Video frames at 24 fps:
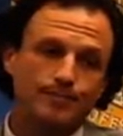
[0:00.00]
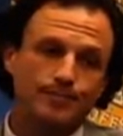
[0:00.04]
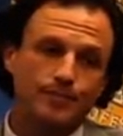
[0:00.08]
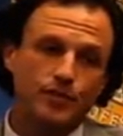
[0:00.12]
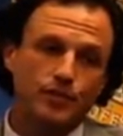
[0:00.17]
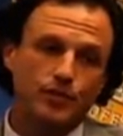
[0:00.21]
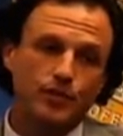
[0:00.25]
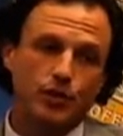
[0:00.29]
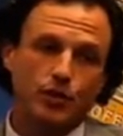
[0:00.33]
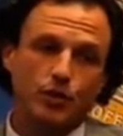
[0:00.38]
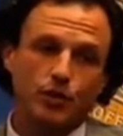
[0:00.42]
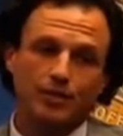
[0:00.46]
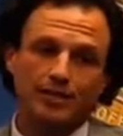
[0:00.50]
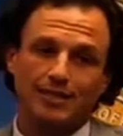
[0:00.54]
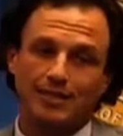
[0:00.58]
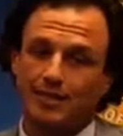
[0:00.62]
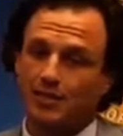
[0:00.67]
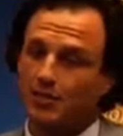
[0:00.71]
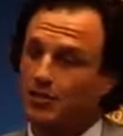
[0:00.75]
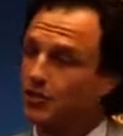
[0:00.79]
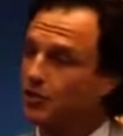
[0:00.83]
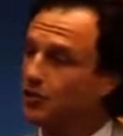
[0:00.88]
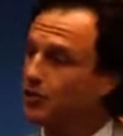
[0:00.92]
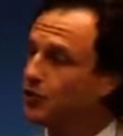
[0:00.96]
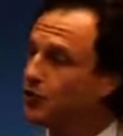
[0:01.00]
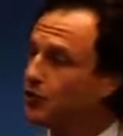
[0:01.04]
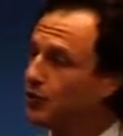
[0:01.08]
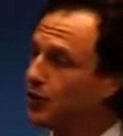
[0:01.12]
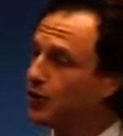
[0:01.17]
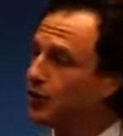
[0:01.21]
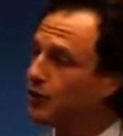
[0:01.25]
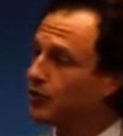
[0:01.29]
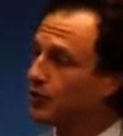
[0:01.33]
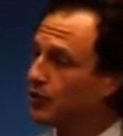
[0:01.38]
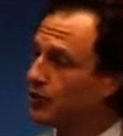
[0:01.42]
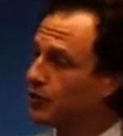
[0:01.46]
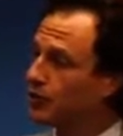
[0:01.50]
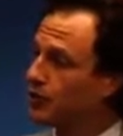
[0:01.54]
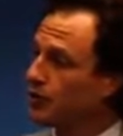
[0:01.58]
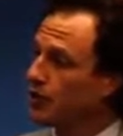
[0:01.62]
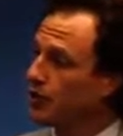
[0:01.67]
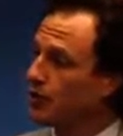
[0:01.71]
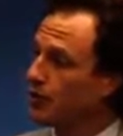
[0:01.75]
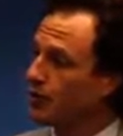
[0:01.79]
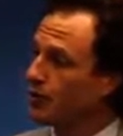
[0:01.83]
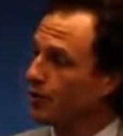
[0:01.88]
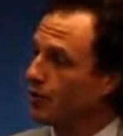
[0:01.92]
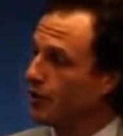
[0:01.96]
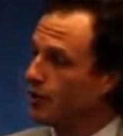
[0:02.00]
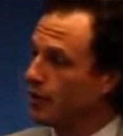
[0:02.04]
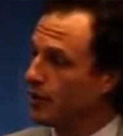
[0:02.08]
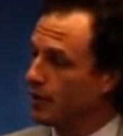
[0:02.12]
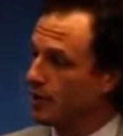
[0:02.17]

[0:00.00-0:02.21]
So a distal ureteral stone